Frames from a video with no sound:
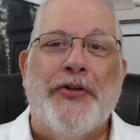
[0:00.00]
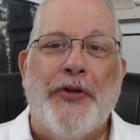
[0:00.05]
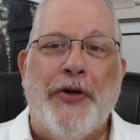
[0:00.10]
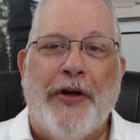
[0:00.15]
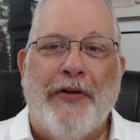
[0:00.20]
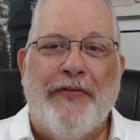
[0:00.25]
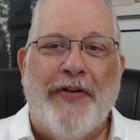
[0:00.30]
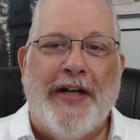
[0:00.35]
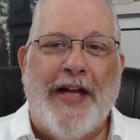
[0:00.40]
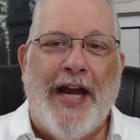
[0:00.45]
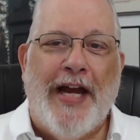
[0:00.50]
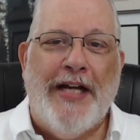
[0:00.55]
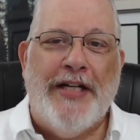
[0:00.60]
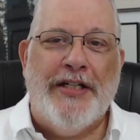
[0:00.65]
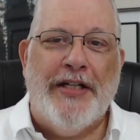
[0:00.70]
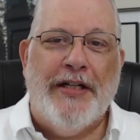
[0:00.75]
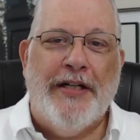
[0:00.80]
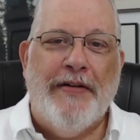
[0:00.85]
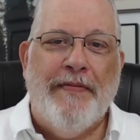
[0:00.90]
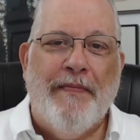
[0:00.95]

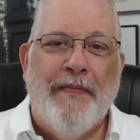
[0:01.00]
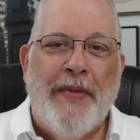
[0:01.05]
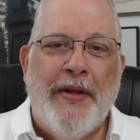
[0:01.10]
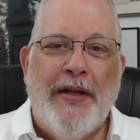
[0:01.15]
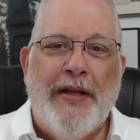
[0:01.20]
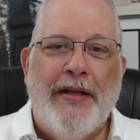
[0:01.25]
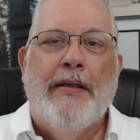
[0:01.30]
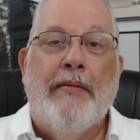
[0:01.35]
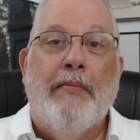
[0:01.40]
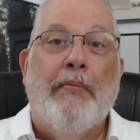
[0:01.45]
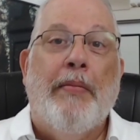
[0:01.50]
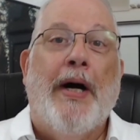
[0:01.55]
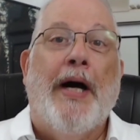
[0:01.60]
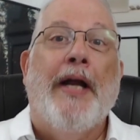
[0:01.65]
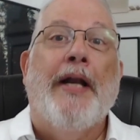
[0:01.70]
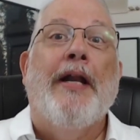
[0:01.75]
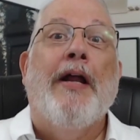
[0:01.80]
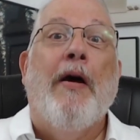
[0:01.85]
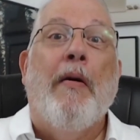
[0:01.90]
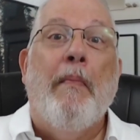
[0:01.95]
certification.
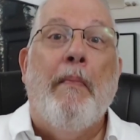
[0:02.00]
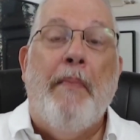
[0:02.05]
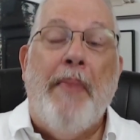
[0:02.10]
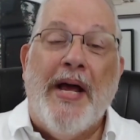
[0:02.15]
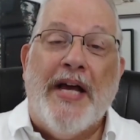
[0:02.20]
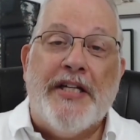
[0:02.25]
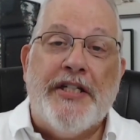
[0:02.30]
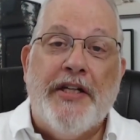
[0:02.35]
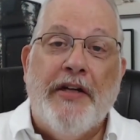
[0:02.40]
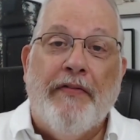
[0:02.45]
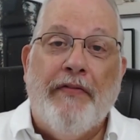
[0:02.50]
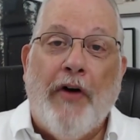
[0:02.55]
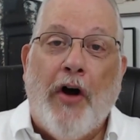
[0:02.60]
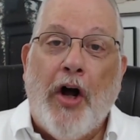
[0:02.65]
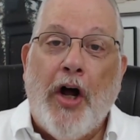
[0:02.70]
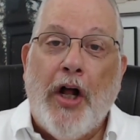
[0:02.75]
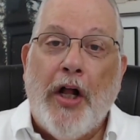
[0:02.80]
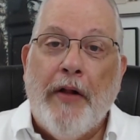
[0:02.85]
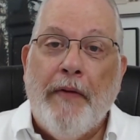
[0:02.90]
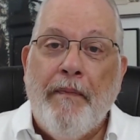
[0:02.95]
But best of
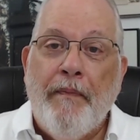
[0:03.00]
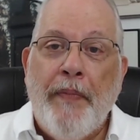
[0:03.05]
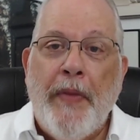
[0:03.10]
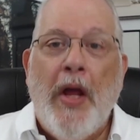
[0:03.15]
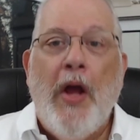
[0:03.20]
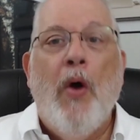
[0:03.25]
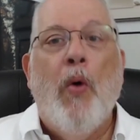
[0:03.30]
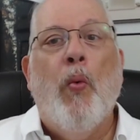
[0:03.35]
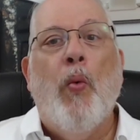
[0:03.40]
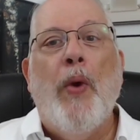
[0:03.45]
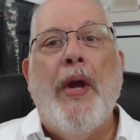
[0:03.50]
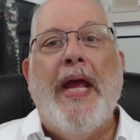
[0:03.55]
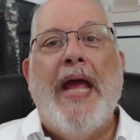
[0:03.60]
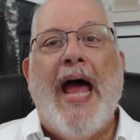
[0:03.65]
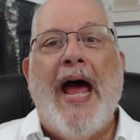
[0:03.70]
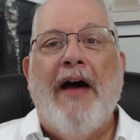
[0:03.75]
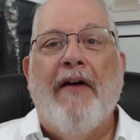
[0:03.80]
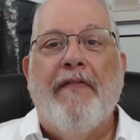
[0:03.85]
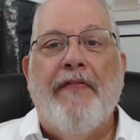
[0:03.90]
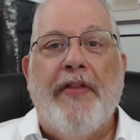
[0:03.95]
all, we
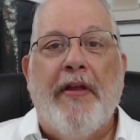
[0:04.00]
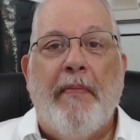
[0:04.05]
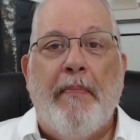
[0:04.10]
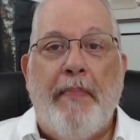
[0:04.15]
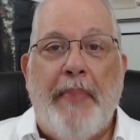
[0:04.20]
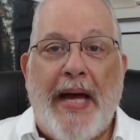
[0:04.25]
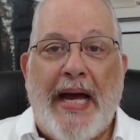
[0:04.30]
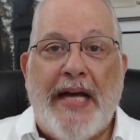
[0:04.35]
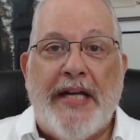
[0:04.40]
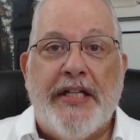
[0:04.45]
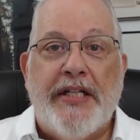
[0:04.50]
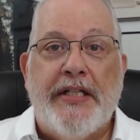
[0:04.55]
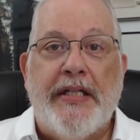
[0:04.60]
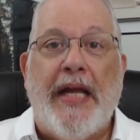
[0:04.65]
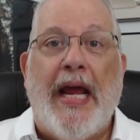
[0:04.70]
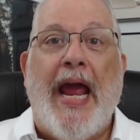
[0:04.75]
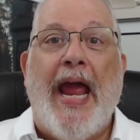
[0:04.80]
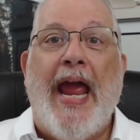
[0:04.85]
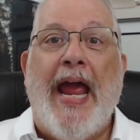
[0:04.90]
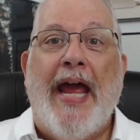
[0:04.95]
have the
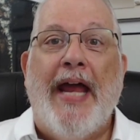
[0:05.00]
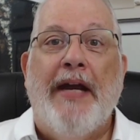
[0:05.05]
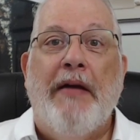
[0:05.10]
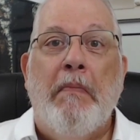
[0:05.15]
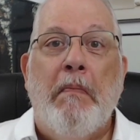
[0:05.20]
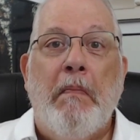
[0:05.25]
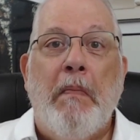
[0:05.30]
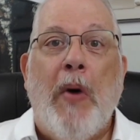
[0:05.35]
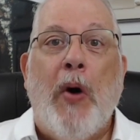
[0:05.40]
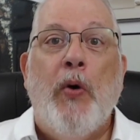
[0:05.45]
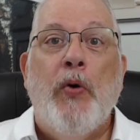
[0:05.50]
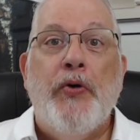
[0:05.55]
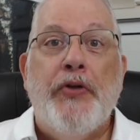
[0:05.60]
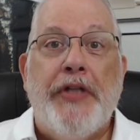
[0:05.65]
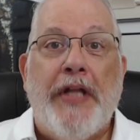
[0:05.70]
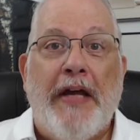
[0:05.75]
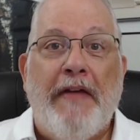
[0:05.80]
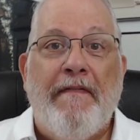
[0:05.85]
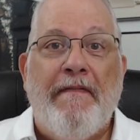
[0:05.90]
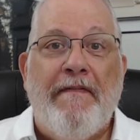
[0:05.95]
best and
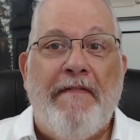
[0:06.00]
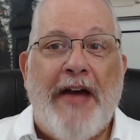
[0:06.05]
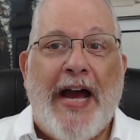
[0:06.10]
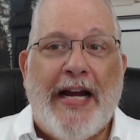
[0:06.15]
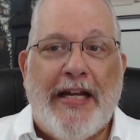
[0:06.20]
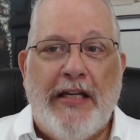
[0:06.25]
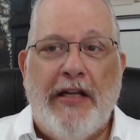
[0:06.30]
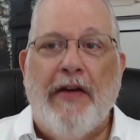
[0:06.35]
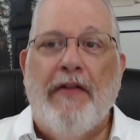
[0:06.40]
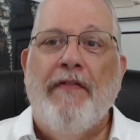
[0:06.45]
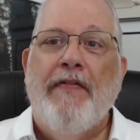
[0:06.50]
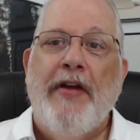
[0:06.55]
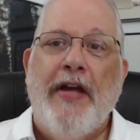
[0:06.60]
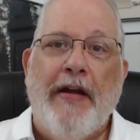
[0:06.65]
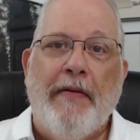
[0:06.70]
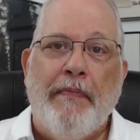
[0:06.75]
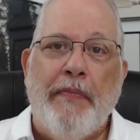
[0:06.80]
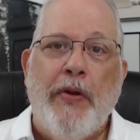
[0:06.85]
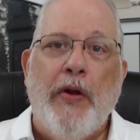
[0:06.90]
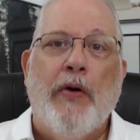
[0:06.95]
most effective
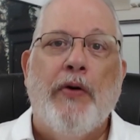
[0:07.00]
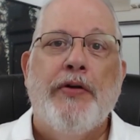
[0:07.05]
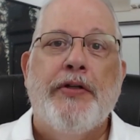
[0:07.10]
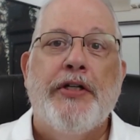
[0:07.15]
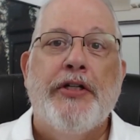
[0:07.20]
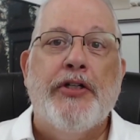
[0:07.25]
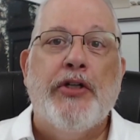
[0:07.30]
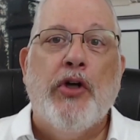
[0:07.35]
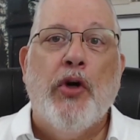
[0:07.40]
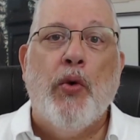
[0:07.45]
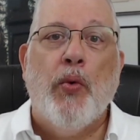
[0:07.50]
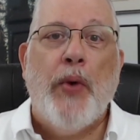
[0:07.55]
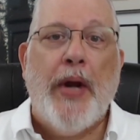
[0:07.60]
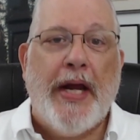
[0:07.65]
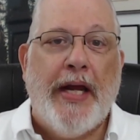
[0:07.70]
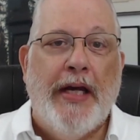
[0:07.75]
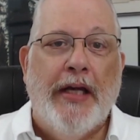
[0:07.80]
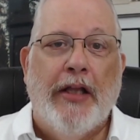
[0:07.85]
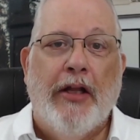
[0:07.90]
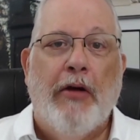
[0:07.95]
hypnosis
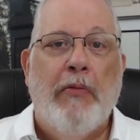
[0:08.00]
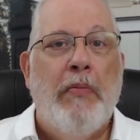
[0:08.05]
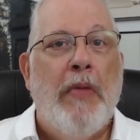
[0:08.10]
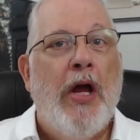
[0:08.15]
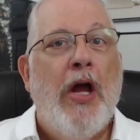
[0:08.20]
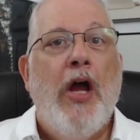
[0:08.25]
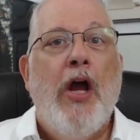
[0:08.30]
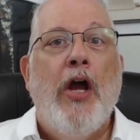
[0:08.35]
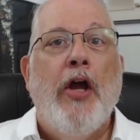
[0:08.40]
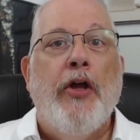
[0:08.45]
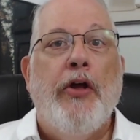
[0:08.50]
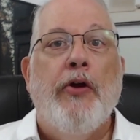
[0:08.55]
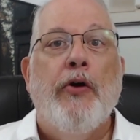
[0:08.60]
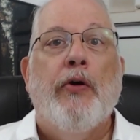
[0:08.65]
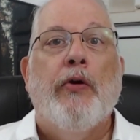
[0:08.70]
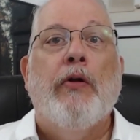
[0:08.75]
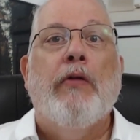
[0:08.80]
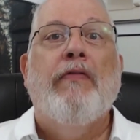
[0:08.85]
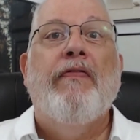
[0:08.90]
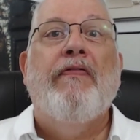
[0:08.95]
curriculum
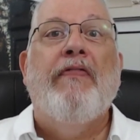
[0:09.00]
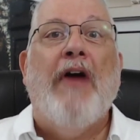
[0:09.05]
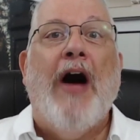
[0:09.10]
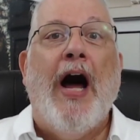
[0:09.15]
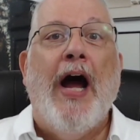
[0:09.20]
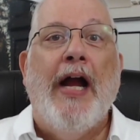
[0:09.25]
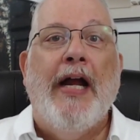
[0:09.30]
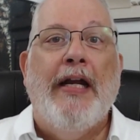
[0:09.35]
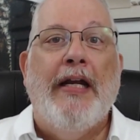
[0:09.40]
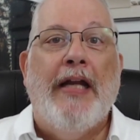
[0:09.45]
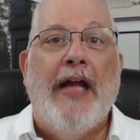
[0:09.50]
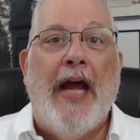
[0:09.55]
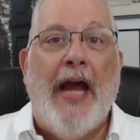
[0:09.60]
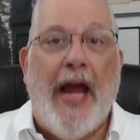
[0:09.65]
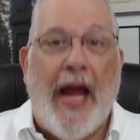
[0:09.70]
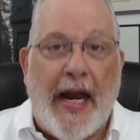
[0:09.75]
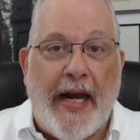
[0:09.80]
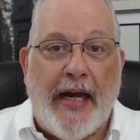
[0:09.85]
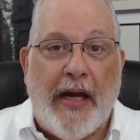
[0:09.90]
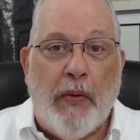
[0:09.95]
you'll find
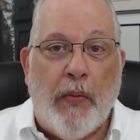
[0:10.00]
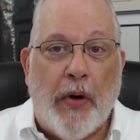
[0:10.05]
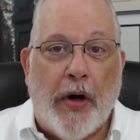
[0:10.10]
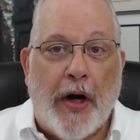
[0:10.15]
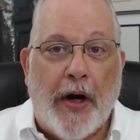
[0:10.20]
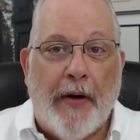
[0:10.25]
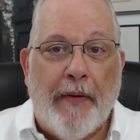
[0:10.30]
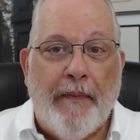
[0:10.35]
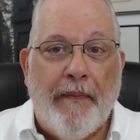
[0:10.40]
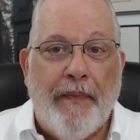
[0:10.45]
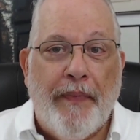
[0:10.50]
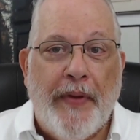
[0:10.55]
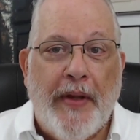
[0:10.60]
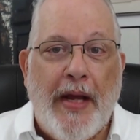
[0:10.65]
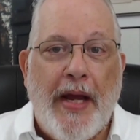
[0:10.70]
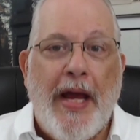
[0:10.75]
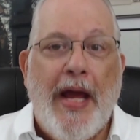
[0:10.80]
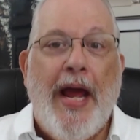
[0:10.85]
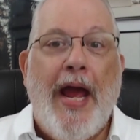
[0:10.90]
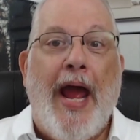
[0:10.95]
anywhere.
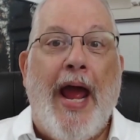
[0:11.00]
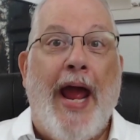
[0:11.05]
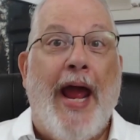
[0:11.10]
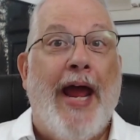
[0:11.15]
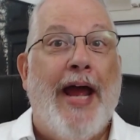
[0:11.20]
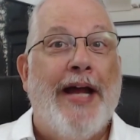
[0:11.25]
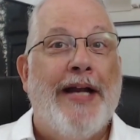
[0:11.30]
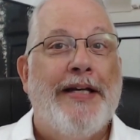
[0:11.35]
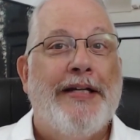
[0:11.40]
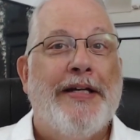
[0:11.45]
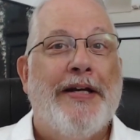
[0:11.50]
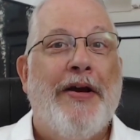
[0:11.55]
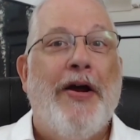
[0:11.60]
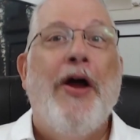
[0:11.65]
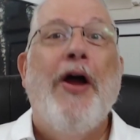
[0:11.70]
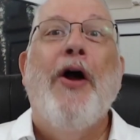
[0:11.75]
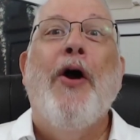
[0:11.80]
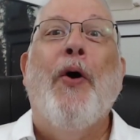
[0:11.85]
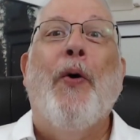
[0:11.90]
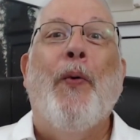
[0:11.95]
And
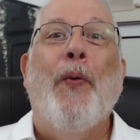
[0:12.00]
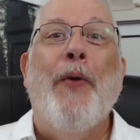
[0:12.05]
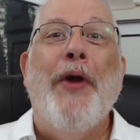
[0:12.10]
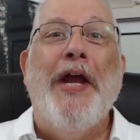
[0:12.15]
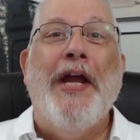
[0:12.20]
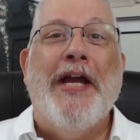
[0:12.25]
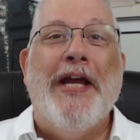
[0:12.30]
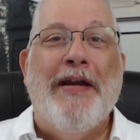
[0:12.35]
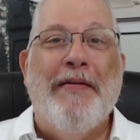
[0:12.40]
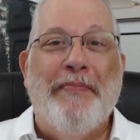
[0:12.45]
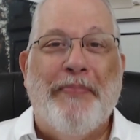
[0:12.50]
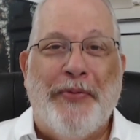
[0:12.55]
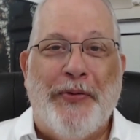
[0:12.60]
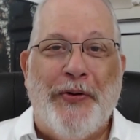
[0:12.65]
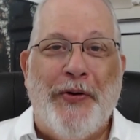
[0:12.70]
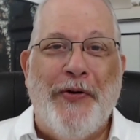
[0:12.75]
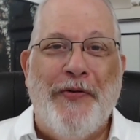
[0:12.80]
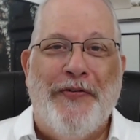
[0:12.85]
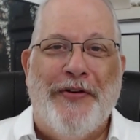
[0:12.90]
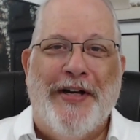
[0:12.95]
we can
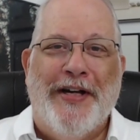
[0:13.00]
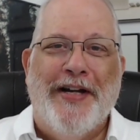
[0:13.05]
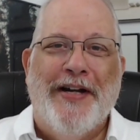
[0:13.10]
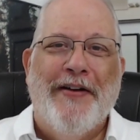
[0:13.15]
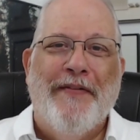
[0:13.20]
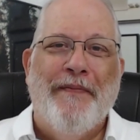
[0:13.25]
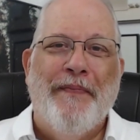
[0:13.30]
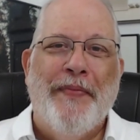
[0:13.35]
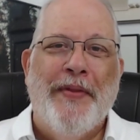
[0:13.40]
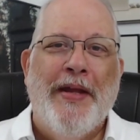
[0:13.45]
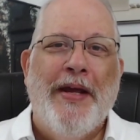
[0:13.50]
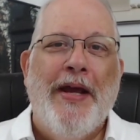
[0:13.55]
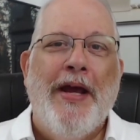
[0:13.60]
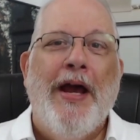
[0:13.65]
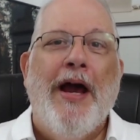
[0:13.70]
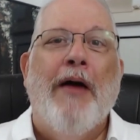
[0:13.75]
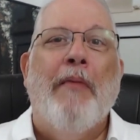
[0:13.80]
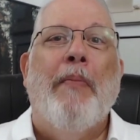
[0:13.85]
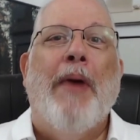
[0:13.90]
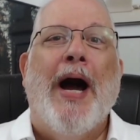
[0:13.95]
prove it
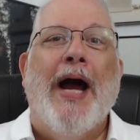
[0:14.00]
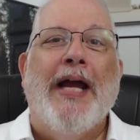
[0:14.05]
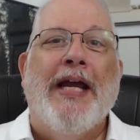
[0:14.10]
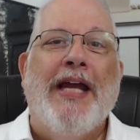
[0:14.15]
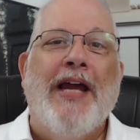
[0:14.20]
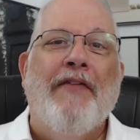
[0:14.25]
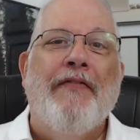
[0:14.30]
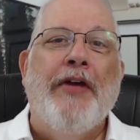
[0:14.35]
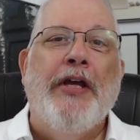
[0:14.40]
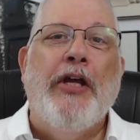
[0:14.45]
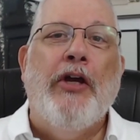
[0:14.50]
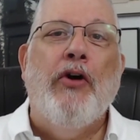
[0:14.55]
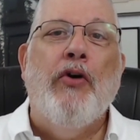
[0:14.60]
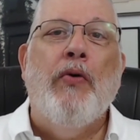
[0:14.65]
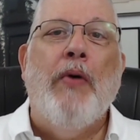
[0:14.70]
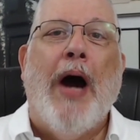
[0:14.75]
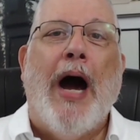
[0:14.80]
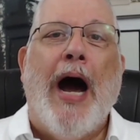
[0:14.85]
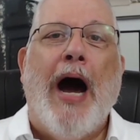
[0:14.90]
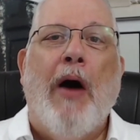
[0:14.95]
by giving
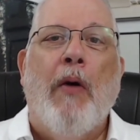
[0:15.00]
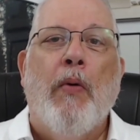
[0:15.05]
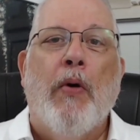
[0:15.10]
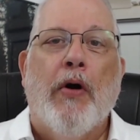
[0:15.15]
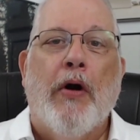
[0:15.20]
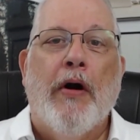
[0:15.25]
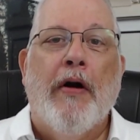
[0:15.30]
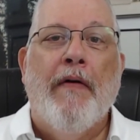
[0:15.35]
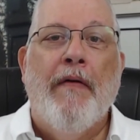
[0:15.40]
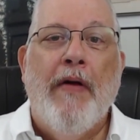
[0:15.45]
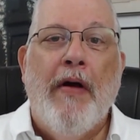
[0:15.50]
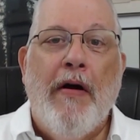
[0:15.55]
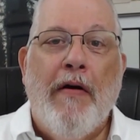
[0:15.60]
you our